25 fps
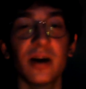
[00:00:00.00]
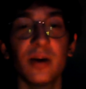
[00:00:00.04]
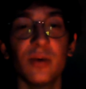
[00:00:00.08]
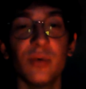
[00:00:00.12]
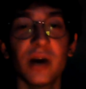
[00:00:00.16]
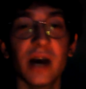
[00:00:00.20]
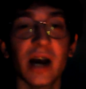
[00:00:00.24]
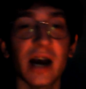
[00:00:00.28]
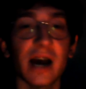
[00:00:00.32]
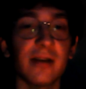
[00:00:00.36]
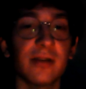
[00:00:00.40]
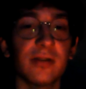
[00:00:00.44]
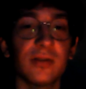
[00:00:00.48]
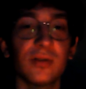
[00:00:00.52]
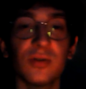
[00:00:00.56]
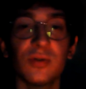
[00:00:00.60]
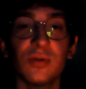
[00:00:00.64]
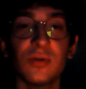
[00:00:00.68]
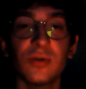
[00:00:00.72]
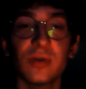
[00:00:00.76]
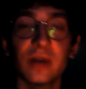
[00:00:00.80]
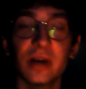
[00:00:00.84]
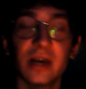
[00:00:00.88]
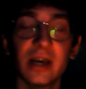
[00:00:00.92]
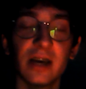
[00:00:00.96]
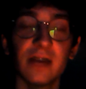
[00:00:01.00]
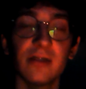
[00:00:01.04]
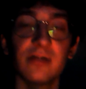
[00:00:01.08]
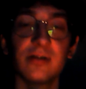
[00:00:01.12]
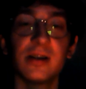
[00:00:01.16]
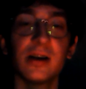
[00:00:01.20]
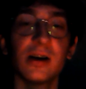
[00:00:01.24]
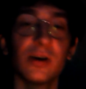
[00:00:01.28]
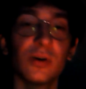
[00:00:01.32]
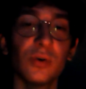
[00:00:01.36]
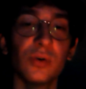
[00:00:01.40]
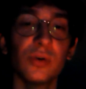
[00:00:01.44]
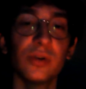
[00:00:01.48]
we have to give
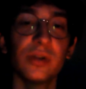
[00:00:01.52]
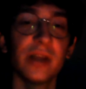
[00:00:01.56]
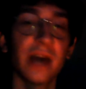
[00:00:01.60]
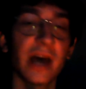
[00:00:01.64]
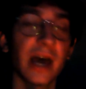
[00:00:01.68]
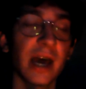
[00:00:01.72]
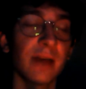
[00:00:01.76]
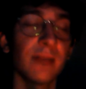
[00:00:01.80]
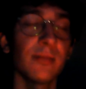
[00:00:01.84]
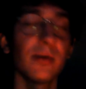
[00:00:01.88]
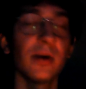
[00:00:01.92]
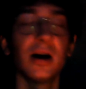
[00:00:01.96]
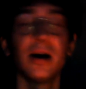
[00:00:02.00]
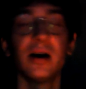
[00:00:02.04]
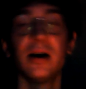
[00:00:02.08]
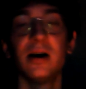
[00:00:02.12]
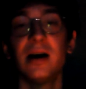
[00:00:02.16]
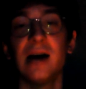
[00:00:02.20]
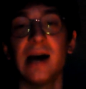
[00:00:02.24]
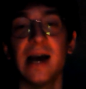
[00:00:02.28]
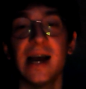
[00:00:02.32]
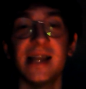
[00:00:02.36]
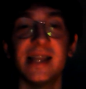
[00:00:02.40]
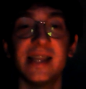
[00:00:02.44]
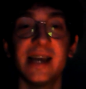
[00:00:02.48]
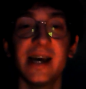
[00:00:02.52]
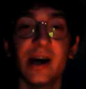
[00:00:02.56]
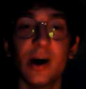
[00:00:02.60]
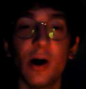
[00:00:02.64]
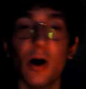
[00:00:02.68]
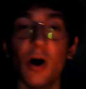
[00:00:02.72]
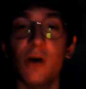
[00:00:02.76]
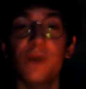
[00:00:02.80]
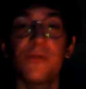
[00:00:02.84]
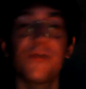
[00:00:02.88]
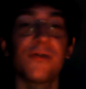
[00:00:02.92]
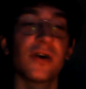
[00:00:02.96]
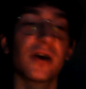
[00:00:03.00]
the good name, and they
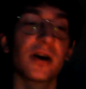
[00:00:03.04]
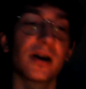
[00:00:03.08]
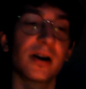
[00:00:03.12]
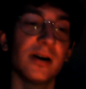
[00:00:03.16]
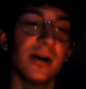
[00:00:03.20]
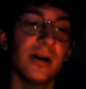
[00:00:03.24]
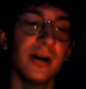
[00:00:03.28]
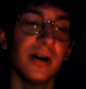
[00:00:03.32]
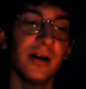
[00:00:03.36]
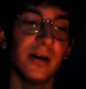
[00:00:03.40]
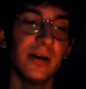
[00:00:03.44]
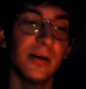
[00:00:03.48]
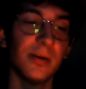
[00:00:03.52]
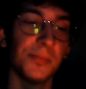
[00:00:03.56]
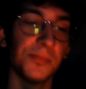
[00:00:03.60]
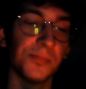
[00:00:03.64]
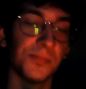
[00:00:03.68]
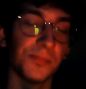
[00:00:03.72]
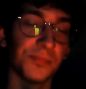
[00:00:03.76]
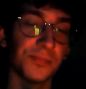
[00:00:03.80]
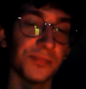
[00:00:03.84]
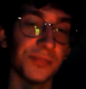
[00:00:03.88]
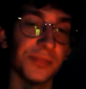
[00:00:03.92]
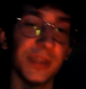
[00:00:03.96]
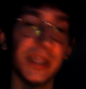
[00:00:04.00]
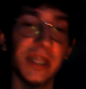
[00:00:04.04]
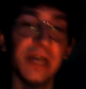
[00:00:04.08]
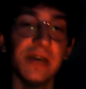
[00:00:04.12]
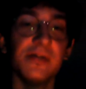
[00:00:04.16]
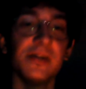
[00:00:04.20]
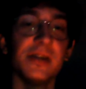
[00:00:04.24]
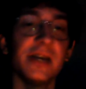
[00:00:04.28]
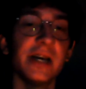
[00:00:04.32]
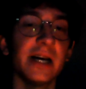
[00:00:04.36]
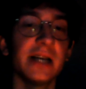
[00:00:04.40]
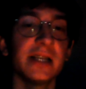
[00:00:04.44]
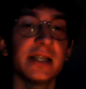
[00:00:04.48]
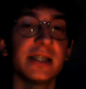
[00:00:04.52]
offer
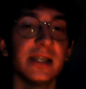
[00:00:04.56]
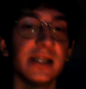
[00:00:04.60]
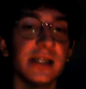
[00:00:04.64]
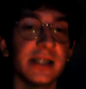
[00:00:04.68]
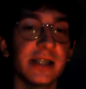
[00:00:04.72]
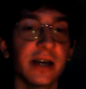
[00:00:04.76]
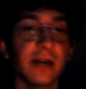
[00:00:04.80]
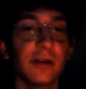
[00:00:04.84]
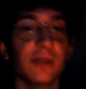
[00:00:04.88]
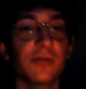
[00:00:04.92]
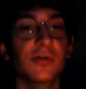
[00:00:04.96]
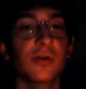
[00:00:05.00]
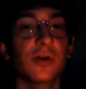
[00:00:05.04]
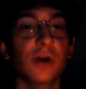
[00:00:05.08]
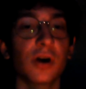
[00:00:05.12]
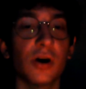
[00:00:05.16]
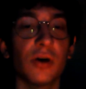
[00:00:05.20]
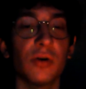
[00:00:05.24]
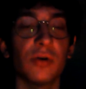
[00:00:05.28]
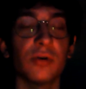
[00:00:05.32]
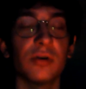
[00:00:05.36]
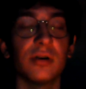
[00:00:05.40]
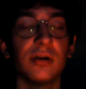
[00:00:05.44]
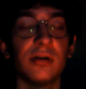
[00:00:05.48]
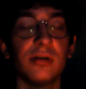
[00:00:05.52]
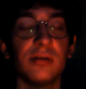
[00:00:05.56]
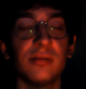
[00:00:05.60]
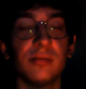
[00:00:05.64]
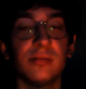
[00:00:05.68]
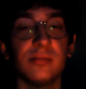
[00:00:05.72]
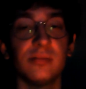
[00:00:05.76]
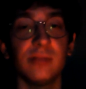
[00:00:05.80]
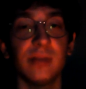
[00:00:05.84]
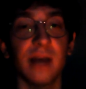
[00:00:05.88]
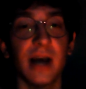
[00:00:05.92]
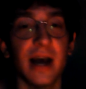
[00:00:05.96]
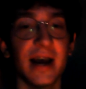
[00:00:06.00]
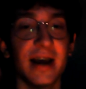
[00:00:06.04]
dividends instead of growth.
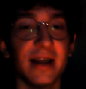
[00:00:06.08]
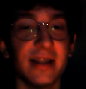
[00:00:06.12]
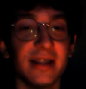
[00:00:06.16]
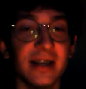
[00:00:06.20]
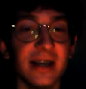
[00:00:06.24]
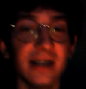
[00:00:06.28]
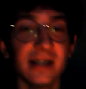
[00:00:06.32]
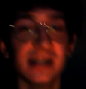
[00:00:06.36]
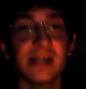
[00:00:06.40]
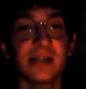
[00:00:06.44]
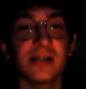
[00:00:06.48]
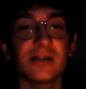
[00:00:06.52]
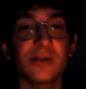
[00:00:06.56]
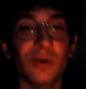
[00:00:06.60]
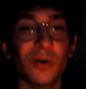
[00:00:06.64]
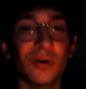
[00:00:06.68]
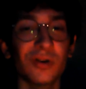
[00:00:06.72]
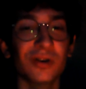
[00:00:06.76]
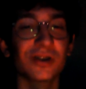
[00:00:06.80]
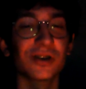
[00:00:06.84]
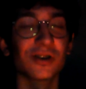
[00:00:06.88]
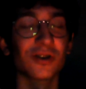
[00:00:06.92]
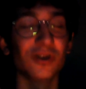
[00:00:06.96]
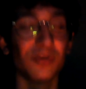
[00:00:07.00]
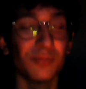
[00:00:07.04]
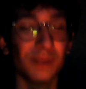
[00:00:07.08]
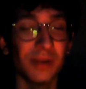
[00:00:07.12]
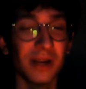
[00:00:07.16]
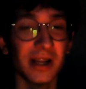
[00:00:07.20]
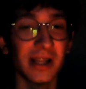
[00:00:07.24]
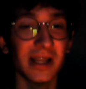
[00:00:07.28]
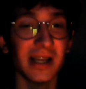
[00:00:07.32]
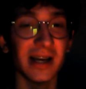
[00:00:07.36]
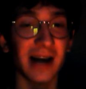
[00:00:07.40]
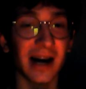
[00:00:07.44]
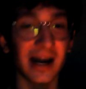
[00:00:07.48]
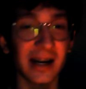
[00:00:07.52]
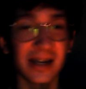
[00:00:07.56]
And this is also
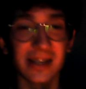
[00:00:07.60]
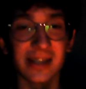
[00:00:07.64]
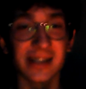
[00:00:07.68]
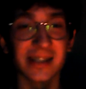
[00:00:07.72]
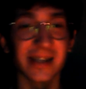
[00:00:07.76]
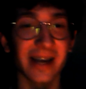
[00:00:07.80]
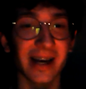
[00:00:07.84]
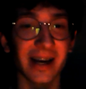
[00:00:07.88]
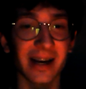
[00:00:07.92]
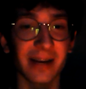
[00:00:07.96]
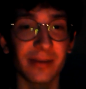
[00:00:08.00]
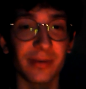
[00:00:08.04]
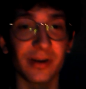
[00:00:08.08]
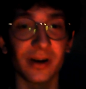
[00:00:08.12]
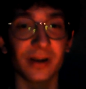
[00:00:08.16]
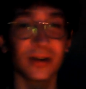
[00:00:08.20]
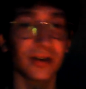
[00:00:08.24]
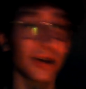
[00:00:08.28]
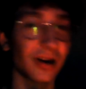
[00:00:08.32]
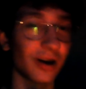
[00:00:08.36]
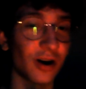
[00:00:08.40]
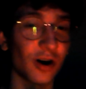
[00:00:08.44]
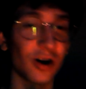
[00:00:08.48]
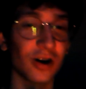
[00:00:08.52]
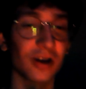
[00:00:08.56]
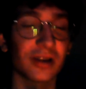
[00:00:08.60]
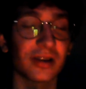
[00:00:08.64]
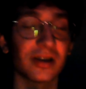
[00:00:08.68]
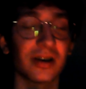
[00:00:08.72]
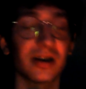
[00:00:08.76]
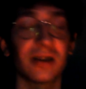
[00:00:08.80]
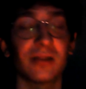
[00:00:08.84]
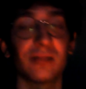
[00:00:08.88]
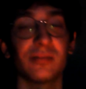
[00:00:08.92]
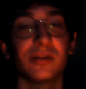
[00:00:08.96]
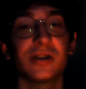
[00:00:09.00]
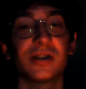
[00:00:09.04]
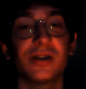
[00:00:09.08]
completely unsustainable on the long
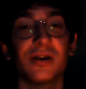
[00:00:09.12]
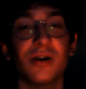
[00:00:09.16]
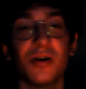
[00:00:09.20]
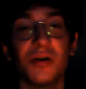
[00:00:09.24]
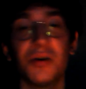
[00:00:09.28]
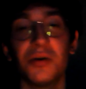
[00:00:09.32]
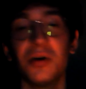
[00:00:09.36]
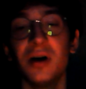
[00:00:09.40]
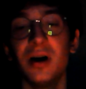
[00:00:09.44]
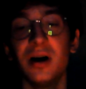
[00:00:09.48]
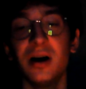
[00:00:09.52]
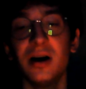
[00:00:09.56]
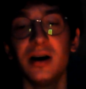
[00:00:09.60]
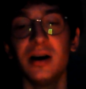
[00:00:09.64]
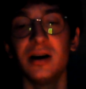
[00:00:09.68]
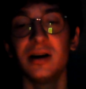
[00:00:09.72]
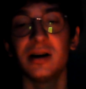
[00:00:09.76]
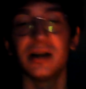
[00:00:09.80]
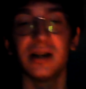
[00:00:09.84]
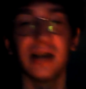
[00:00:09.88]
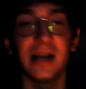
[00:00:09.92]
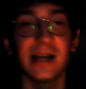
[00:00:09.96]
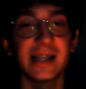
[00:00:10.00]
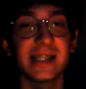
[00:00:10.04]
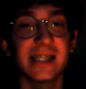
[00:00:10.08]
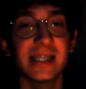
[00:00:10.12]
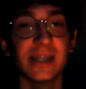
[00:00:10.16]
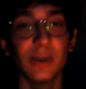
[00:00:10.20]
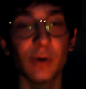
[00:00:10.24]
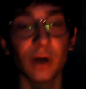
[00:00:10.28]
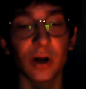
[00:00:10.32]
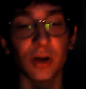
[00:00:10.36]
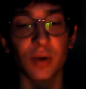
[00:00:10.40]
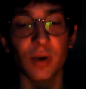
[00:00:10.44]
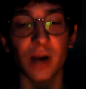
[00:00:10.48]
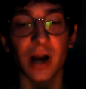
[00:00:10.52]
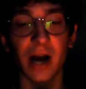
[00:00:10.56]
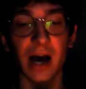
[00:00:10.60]
term. So let's see
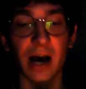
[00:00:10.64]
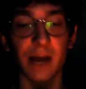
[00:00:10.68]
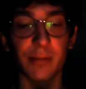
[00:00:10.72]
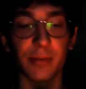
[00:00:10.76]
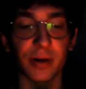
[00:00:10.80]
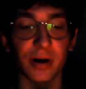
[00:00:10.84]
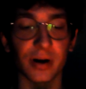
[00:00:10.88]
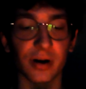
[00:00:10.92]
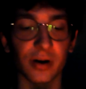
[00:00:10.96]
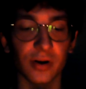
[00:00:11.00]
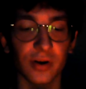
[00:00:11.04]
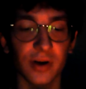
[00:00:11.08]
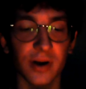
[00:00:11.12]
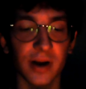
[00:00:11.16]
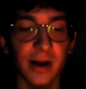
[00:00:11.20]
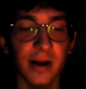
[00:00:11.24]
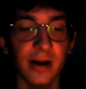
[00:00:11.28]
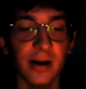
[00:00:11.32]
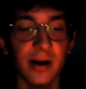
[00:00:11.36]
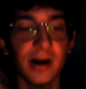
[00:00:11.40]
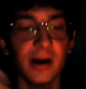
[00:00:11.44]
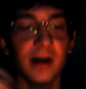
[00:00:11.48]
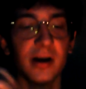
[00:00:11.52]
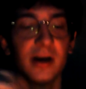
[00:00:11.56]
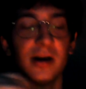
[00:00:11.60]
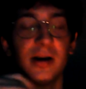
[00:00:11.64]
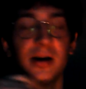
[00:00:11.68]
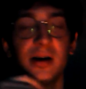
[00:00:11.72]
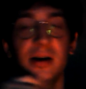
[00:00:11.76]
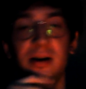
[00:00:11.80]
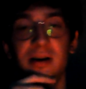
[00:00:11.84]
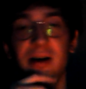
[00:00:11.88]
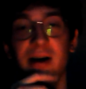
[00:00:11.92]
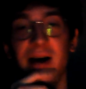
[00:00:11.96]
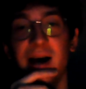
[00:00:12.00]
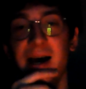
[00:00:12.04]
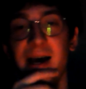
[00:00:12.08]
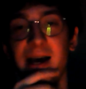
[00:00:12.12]
what will happen. Okay.
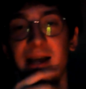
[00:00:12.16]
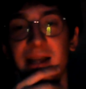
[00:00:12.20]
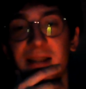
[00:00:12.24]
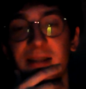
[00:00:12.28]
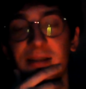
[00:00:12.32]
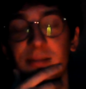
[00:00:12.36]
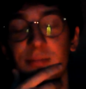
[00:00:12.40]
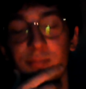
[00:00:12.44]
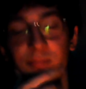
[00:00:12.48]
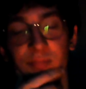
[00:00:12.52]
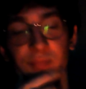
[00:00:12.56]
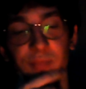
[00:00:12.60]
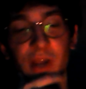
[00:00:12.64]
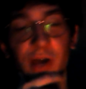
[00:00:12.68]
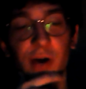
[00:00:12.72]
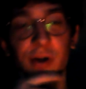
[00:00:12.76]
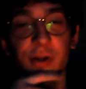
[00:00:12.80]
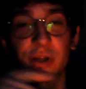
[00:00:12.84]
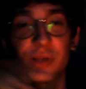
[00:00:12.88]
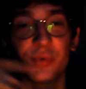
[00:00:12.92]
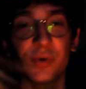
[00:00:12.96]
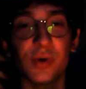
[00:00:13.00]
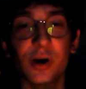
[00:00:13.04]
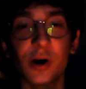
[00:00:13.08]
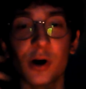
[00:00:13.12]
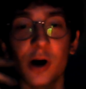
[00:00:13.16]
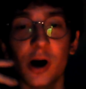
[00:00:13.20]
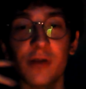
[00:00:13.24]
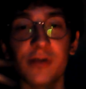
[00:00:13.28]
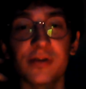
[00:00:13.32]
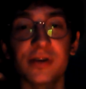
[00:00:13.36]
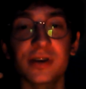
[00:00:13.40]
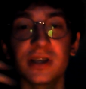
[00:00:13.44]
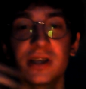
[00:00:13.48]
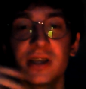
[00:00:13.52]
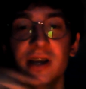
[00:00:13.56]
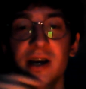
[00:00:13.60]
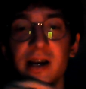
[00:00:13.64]
And now that we
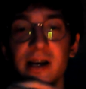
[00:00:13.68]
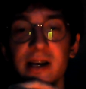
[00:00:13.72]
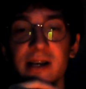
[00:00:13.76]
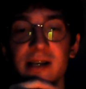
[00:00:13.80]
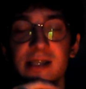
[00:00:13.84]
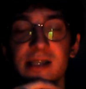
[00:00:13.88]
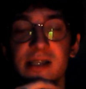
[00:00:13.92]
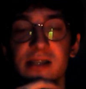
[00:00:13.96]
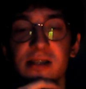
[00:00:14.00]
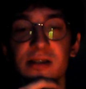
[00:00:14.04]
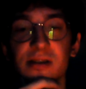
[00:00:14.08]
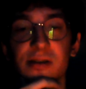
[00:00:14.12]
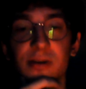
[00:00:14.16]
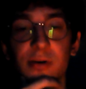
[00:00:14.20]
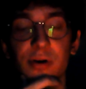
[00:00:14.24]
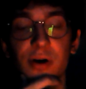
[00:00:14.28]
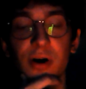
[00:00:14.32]
covered the risks,